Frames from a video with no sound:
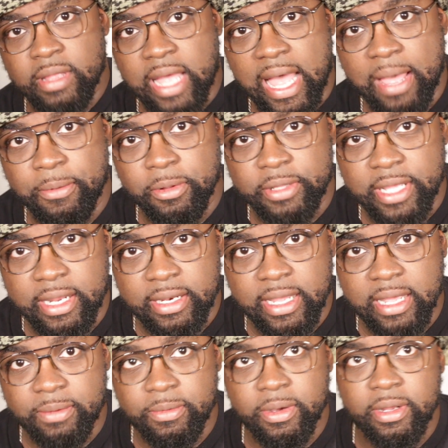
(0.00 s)
I will then
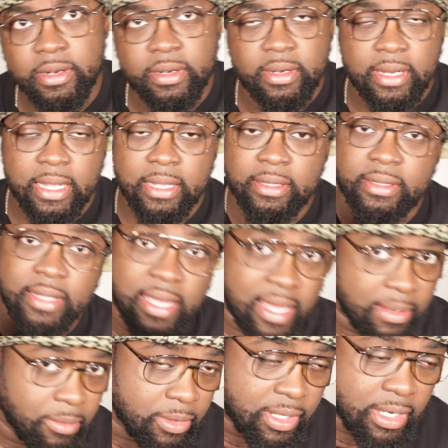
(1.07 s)
get one.
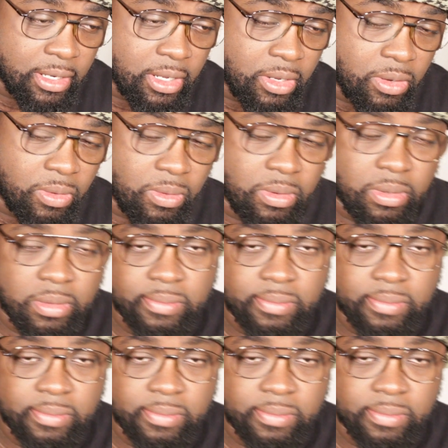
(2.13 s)
I will then know,